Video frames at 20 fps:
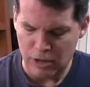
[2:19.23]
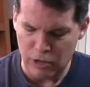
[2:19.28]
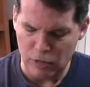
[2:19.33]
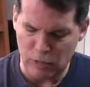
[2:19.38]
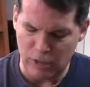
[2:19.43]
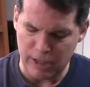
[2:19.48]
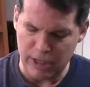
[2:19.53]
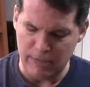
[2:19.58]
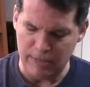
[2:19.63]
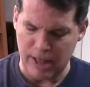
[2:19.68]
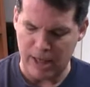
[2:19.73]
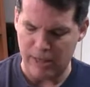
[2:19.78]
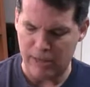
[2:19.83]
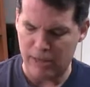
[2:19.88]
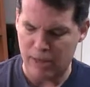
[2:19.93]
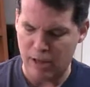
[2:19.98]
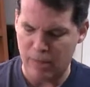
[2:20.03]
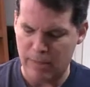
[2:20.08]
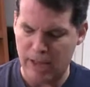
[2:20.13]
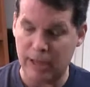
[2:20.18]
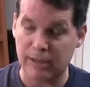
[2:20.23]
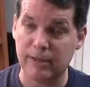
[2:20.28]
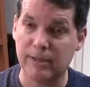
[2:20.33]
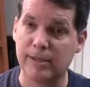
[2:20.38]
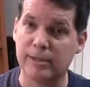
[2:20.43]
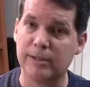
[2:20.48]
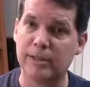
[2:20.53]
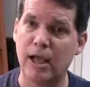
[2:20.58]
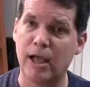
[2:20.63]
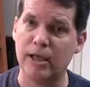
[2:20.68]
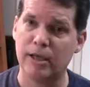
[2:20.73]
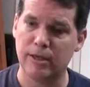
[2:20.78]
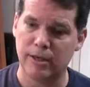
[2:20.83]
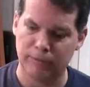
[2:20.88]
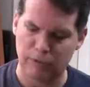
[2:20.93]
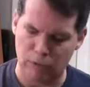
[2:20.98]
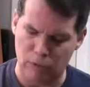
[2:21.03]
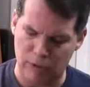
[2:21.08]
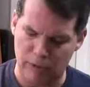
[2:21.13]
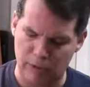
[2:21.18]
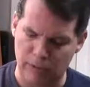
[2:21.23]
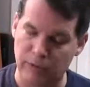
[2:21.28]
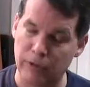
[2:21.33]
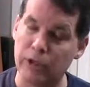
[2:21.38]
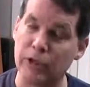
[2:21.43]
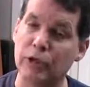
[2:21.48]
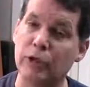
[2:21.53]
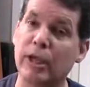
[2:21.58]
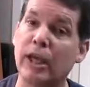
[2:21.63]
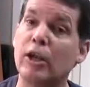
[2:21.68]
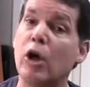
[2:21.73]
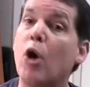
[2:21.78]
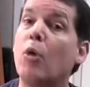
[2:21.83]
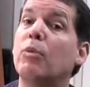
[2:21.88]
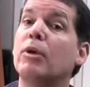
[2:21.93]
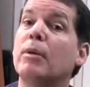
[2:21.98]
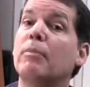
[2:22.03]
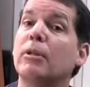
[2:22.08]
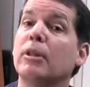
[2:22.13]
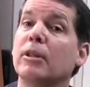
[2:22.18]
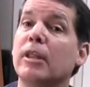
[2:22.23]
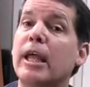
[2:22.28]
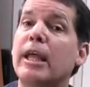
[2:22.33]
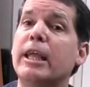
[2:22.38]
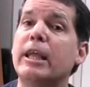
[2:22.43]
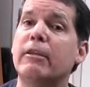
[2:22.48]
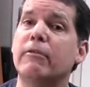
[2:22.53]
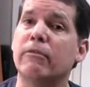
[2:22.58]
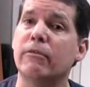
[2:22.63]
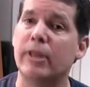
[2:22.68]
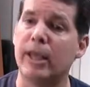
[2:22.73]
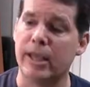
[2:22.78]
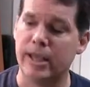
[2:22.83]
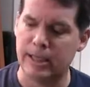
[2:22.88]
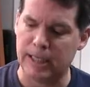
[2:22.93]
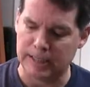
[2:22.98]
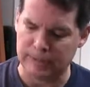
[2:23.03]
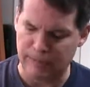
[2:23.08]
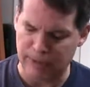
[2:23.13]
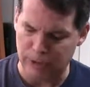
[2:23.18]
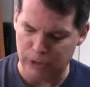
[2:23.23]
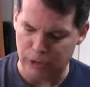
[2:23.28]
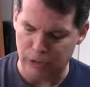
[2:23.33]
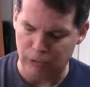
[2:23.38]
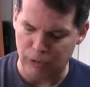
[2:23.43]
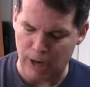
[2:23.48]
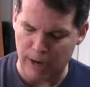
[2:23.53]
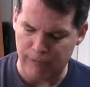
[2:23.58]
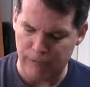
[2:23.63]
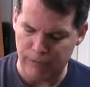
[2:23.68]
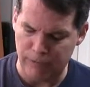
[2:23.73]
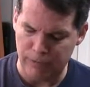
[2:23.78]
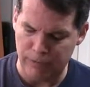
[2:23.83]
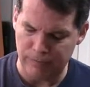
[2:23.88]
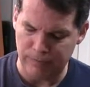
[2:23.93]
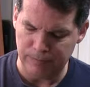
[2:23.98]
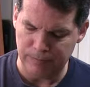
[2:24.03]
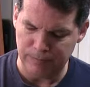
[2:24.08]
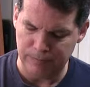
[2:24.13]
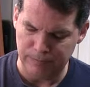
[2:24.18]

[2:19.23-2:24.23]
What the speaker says: You want to keep that thumb out to the side enough to where you kind of open up a lane for that index finger to drive through.